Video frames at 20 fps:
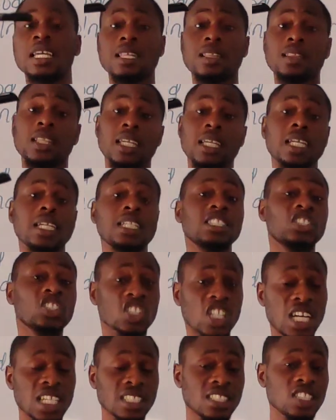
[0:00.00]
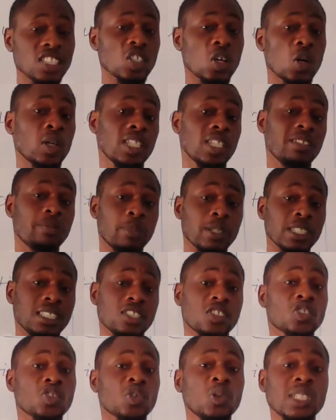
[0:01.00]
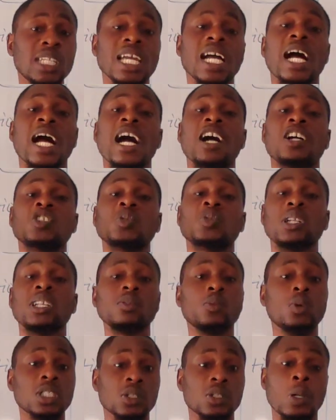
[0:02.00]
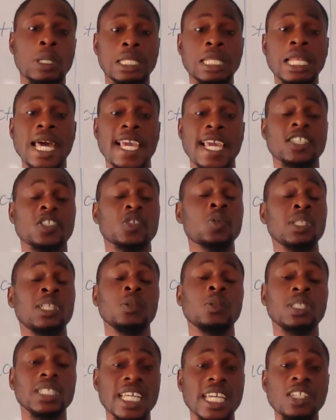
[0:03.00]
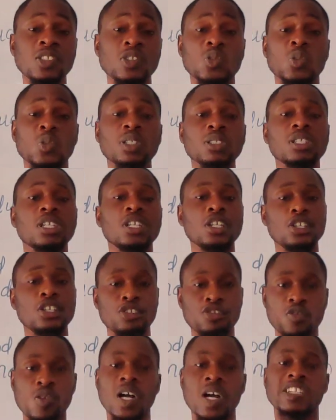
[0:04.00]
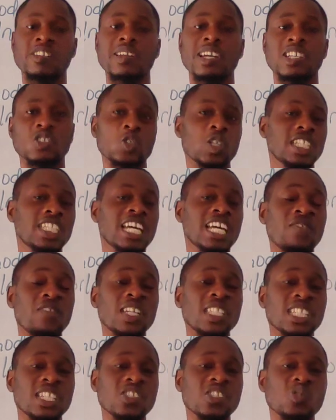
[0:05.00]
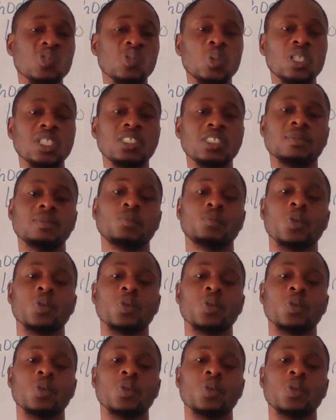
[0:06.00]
The charges on the body. So they are actually what? Unlike. So they will tend to what? To attract. So the divergence will what?